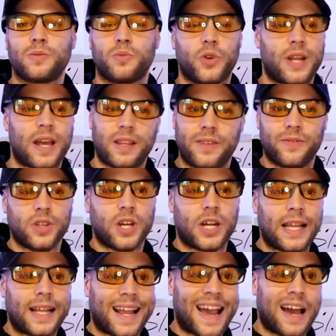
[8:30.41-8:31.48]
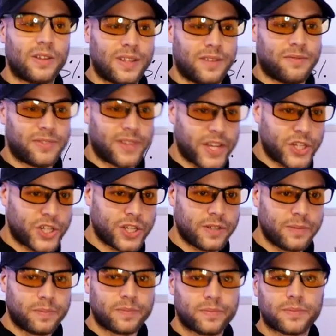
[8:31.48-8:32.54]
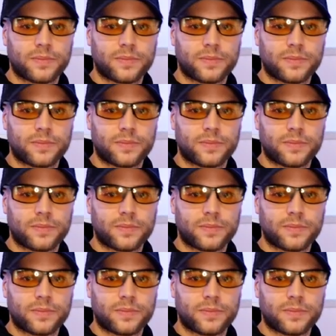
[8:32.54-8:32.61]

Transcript: we're not even gonna count inflation.